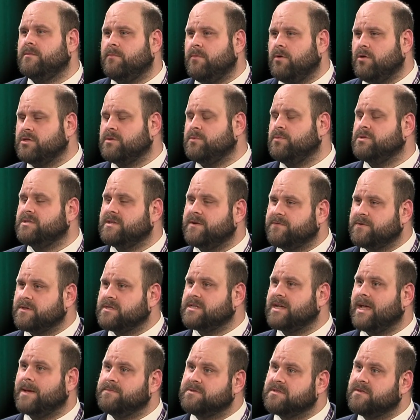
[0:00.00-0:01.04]
multiple
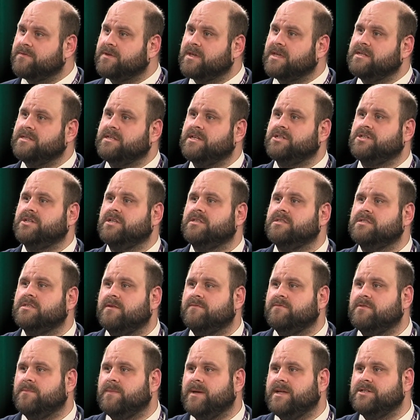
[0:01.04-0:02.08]
different types of conditions
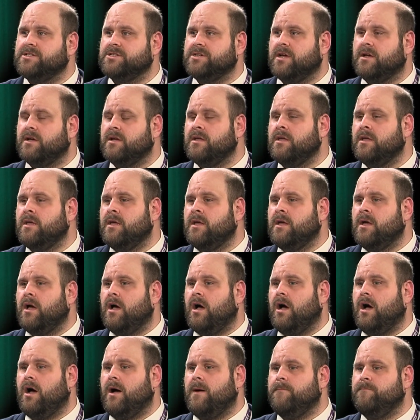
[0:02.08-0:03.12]
of dementia,
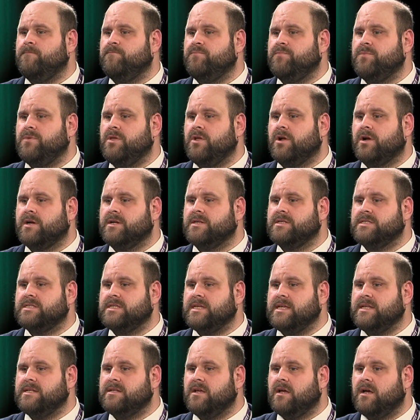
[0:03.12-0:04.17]
you're going to
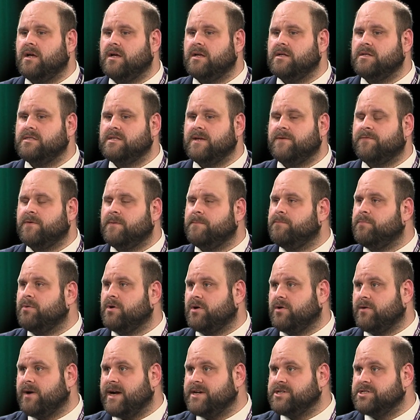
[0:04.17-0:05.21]
see different
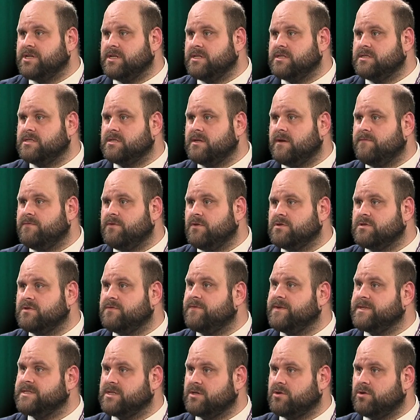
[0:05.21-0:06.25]
progressions of those
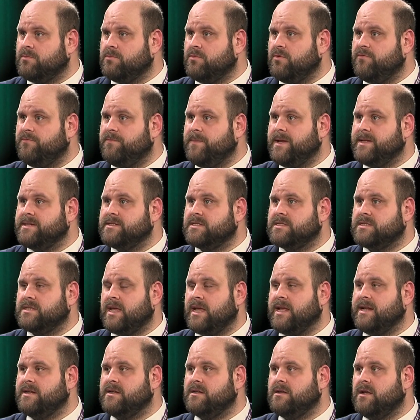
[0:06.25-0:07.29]
physical movements
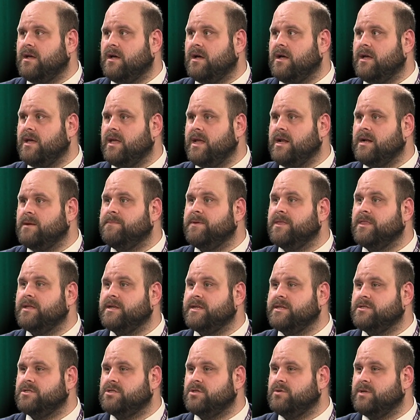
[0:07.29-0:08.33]
and
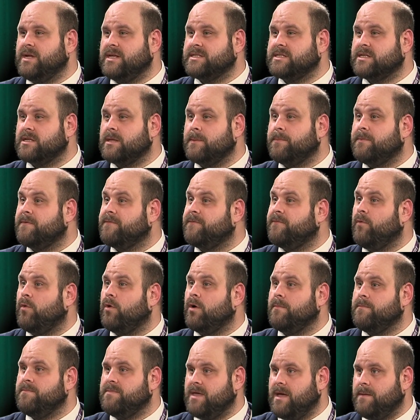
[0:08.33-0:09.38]
inability to necessarily
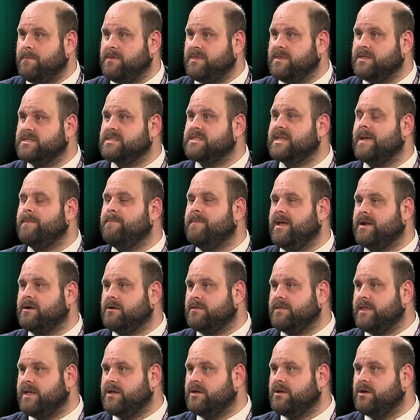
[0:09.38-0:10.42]
perform them in the same
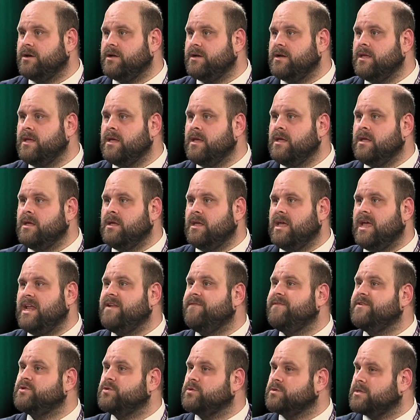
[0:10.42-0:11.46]
manner they could.
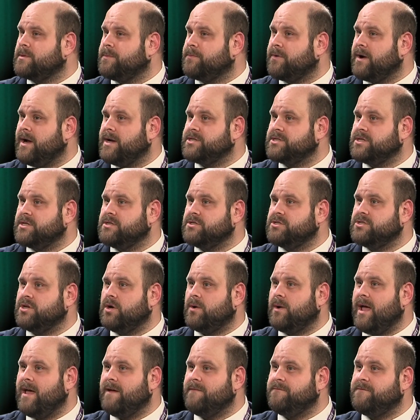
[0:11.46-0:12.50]
Individuals with depression
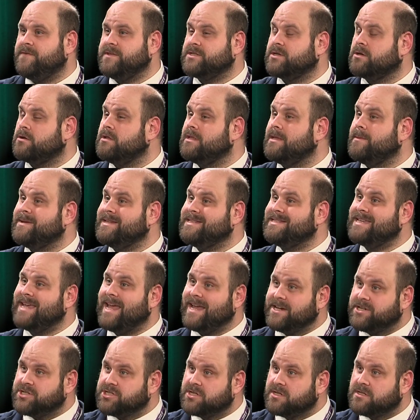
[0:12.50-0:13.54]
don't have physical
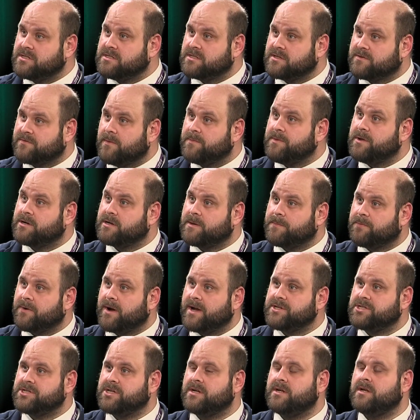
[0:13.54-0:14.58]
limitations from their
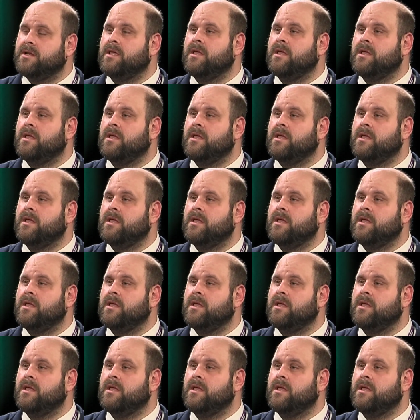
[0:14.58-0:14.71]
depression.